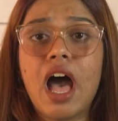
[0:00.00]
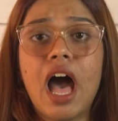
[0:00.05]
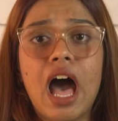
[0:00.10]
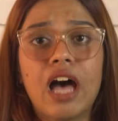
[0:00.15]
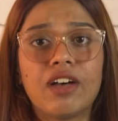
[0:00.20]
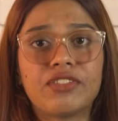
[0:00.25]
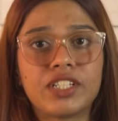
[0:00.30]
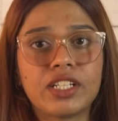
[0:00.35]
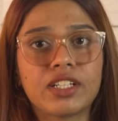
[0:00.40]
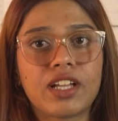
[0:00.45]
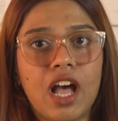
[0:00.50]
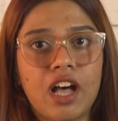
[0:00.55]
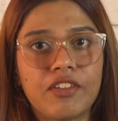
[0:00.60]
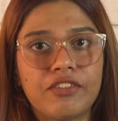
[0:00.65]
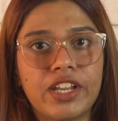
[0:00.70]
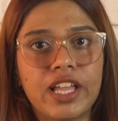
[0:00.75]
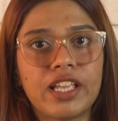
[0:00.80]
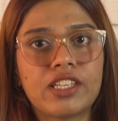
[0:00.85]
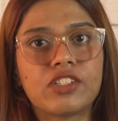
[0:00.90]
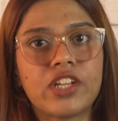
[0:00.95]
After
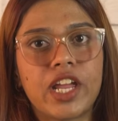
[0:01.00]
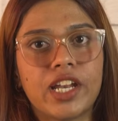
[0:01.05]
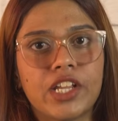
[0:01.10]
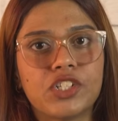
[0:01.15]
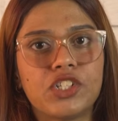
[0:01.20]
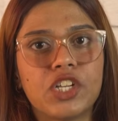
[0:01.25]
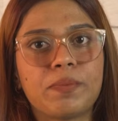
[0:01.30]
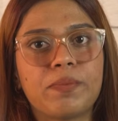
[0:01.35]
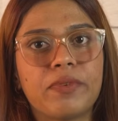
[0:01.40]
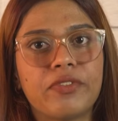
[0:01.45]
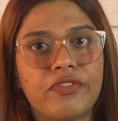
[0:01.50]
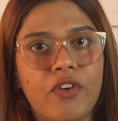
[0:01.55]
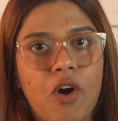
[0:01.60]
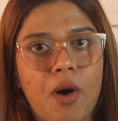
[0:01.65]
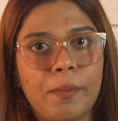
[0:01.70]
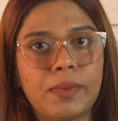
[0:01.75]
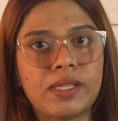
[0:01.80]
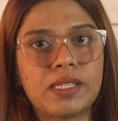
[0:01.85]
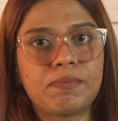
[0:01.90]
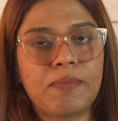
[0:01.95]
covering strategic
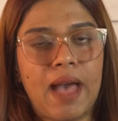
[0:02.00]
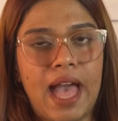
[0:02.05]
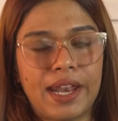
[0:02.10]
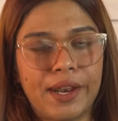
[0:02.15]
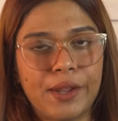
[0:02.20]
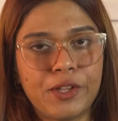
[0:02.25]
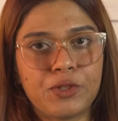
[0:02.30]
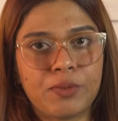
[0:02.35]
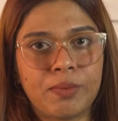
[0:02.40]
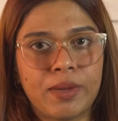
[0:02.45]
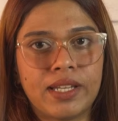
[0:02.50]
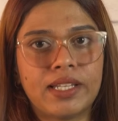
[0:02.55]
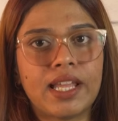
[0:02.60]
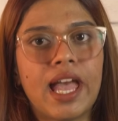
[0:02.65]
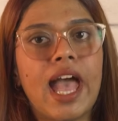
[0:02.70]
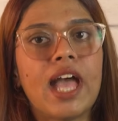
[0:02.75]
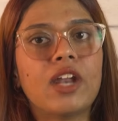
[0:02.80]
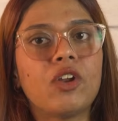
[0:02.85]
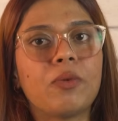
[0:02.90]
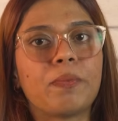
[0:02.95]
performance management
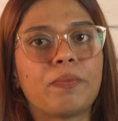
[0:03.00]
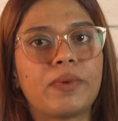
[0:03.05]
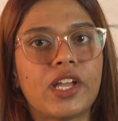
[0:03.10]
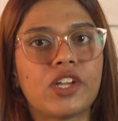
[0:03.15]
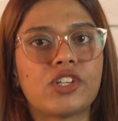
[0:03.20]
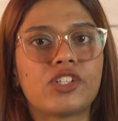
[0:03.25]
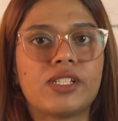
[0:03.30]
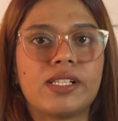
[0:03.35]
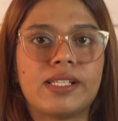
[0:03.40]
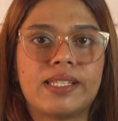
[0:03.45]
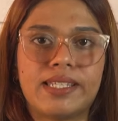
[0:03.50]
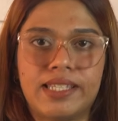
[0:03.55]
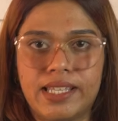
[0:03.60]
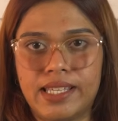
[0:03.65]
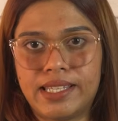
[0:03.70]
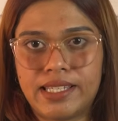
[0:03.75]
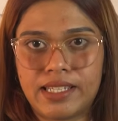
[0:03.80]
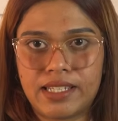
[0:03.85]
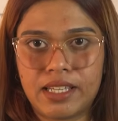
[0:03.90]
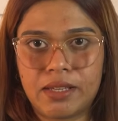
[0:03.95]
and operational
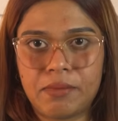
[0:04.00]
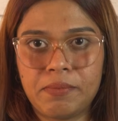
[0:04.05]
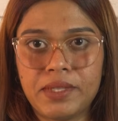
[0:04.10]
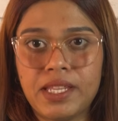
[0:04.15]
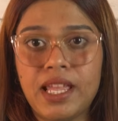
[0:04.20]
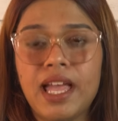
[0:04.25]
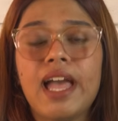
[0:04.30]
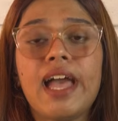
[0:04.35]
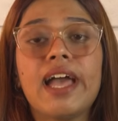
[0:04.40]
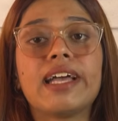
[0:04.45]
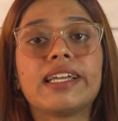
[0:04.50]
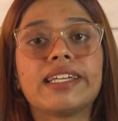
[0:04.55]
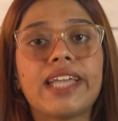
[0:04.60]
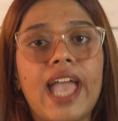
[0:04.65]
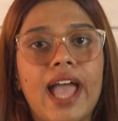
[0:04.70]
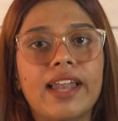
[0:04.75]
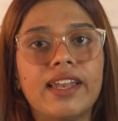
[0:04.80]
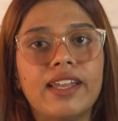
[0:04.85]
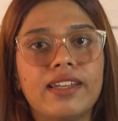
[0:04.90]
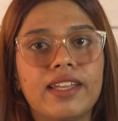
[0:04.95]
systems,
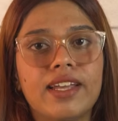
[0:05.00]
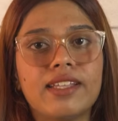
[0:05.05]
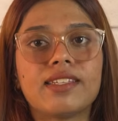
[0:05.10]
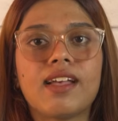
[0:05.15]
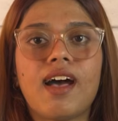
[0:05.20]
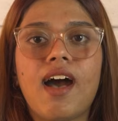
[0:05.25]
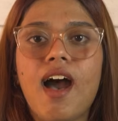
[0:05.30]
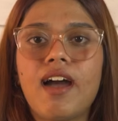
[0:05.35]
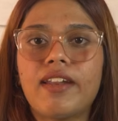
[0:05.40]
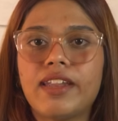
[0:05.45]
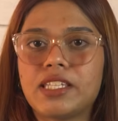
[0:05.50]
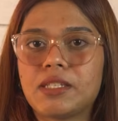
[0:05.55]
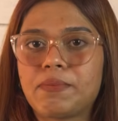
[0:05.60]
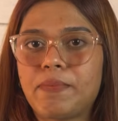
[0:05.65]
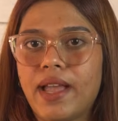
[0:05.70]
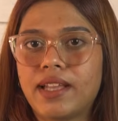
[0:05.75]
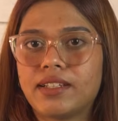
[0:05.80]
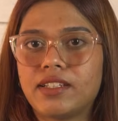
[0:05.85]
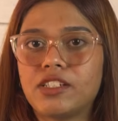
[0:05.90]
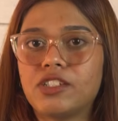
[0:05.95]
candidates are
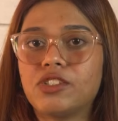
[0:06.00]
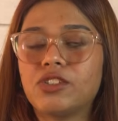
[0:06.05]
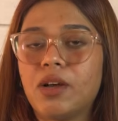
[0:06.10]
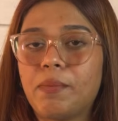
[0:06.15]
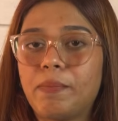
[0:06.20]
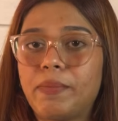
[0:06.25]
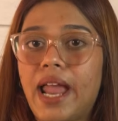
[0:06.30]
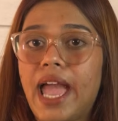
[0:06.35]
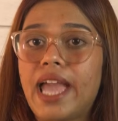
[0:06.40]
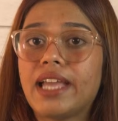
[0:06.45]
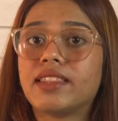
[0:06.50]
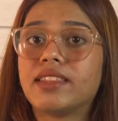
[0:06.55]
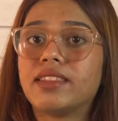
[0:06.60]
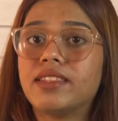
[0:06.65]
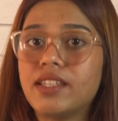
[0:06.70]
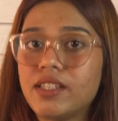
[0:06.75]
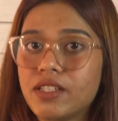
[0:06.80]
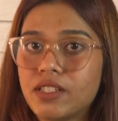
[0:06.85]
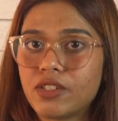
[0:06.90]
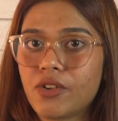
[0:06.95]
expected to apply
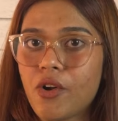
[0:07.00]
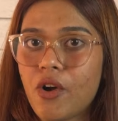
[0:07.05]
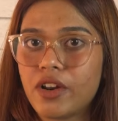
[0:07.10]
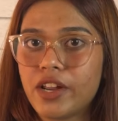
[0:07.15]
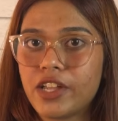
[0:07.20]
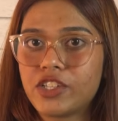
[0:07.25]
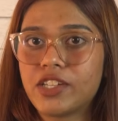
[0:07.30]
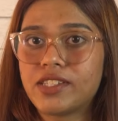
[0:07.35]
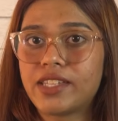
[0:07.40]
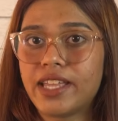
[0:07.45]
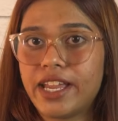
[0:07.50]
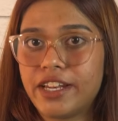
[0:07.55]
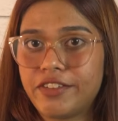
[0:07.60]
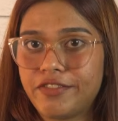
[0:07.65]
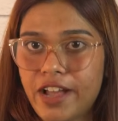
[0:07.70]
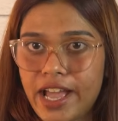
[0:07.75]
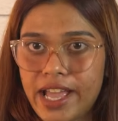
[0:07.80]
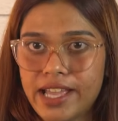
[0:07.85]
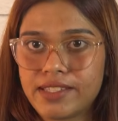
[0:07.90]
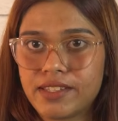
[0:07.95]
this knowledge as
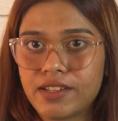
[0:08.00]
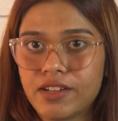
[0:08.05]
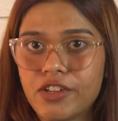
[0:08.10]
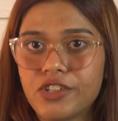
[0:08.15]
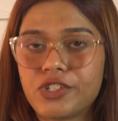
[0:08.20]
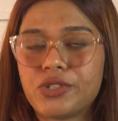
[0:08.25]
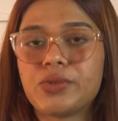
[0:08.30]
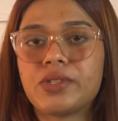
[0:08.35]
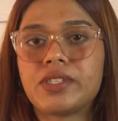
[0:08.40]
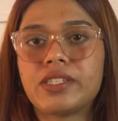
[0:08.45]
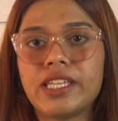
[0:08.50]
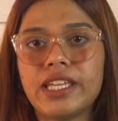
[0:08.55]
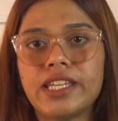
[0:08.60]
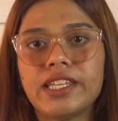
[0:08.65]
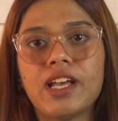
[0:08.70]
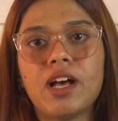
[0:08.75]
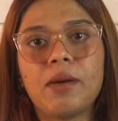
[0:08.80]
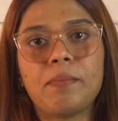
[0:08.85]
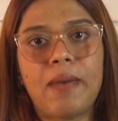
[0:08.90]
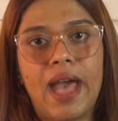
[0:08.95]
advisors to
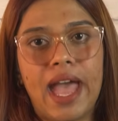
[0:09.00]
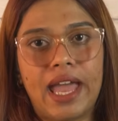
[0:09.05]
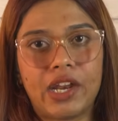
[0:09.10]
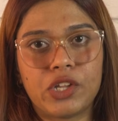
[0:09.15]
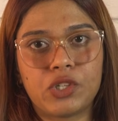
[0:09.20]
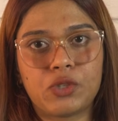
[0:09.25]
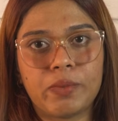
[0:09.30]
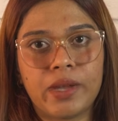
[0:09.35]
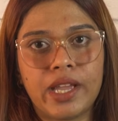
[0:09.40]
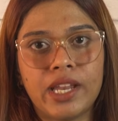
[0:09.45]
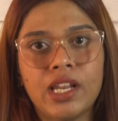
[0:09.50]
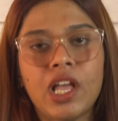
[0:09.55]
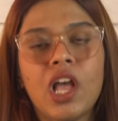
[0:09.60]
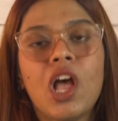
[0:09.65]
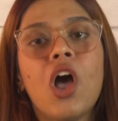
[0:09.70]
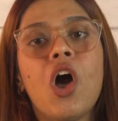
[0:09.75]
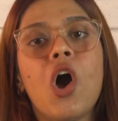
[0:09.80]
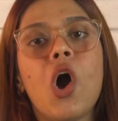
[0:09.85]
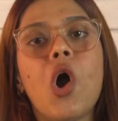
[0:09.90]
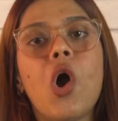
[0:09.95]
senior management
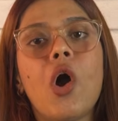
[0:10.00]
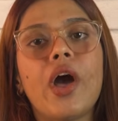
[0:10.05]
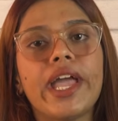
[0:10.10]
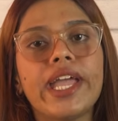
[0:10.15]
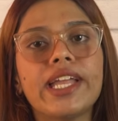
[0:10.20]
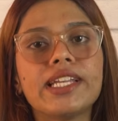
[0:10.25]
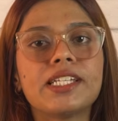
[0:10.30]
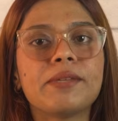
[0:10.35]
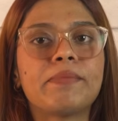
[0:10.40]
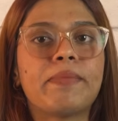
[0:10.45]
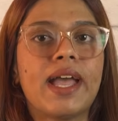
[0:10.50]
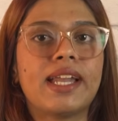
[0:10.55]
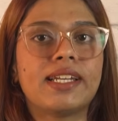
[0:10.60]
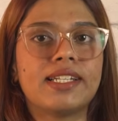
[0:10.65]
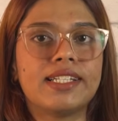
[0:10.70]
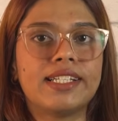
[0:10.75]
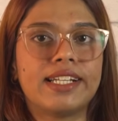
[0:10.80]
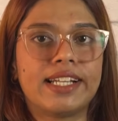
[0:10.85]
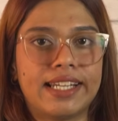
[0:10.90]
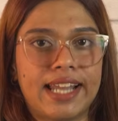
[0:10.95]
or
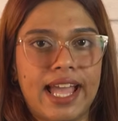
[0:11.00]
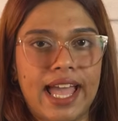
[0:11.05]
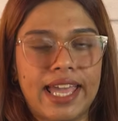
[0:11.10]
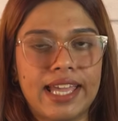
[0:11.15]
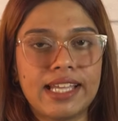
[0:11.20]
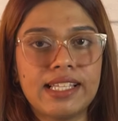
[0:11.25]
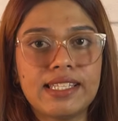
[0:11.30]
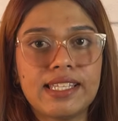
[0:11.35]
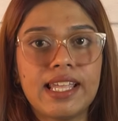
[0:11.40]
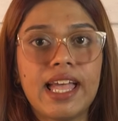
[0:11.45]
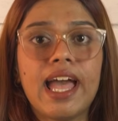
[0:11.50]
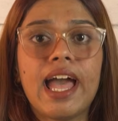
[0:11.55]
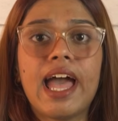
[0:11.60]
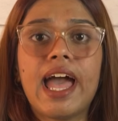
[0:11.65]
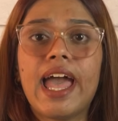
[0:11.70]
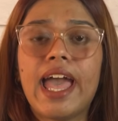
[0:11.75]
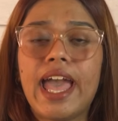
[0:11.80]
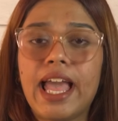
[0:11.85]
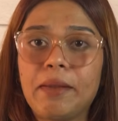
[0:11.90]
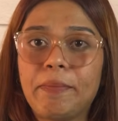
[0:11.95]
independent clients,
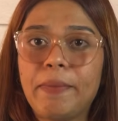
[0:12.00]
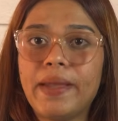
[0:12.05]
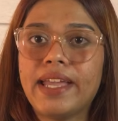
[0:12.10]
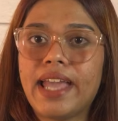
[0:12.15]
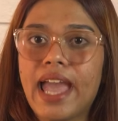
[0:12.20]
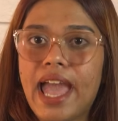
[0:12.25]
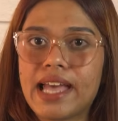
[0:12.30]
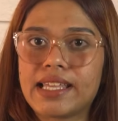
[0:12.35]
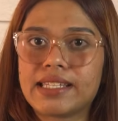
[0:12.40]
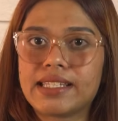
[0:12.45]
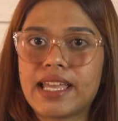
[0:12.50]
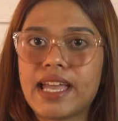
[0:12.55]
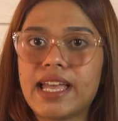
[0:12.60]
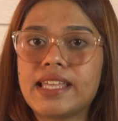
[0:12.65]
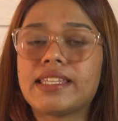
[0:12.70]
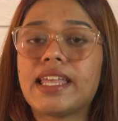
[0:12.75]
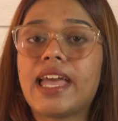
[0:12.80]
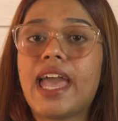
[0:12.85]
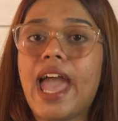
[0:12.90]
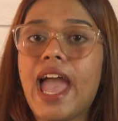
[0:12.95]
helping
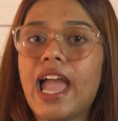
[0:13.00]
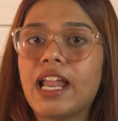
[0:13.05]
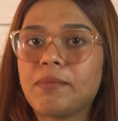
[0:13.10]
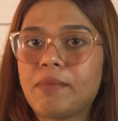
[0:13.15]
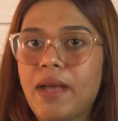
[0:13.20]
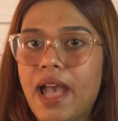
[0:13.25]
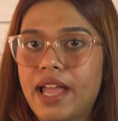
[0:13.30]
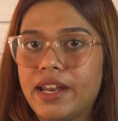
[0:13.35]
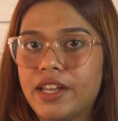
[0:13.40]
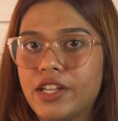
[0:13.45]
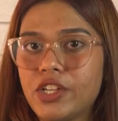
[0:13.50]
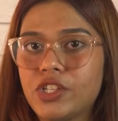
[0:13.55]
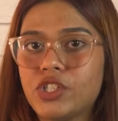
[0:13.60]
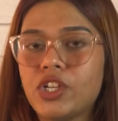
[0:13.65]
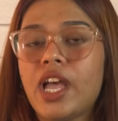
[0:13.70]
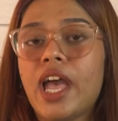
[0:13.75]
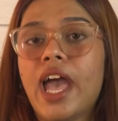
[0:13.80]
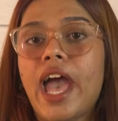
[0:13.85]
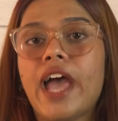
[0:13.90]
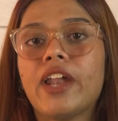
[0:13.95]
assess and manage
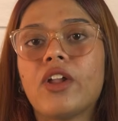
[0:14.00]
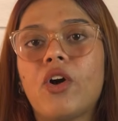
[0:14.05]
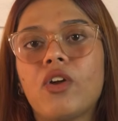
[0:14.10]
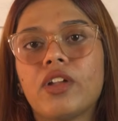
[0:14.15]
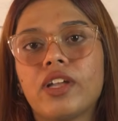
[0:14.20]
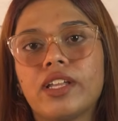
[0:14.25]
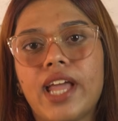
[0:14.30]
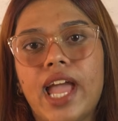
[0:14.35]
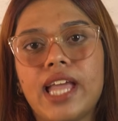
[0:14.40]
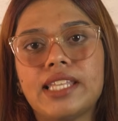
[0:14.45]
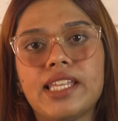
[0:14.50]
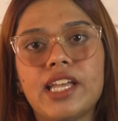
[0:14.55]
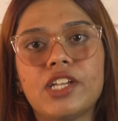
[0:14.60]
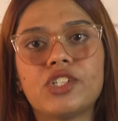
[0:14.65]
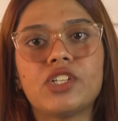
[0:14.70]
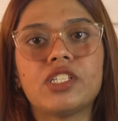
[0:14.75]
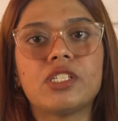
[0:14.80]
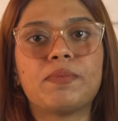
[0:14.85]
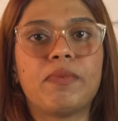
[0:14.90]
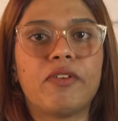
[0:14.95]
an
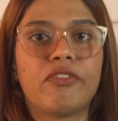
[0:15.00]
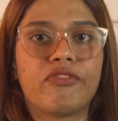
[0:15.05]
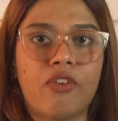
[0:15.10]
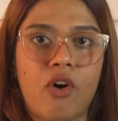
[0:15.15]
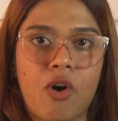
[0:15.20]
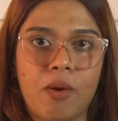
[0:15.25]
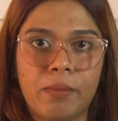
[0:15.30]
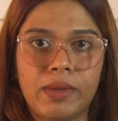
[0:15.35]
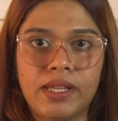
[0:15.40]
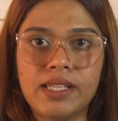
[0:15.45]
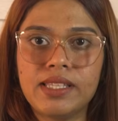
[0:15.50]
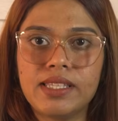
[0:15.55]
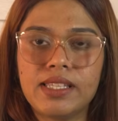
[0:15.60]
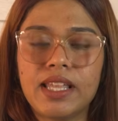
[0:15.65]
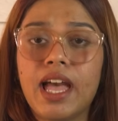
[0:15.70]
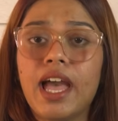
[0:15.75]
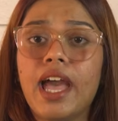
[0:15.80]
organization's performance,